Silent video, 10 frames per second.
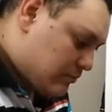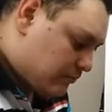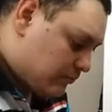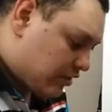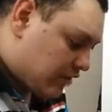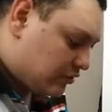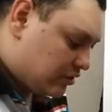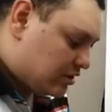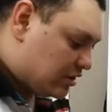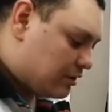I've
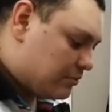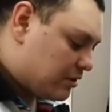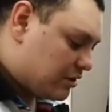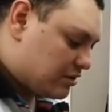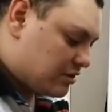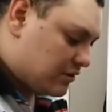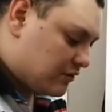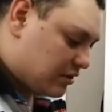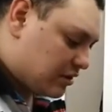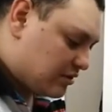looked it up and I just never
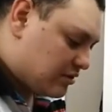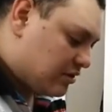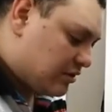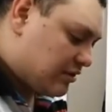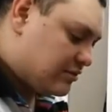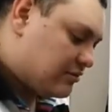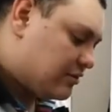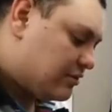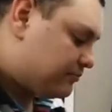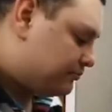got a solid answer on
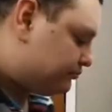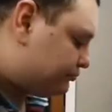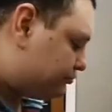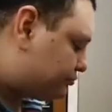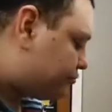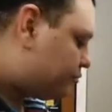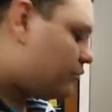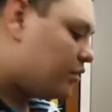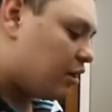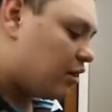it.
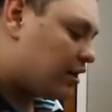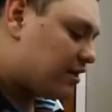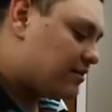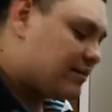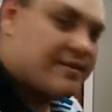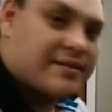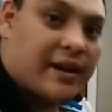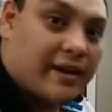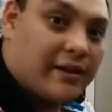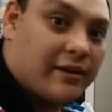All I see is
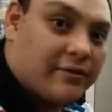tie it off at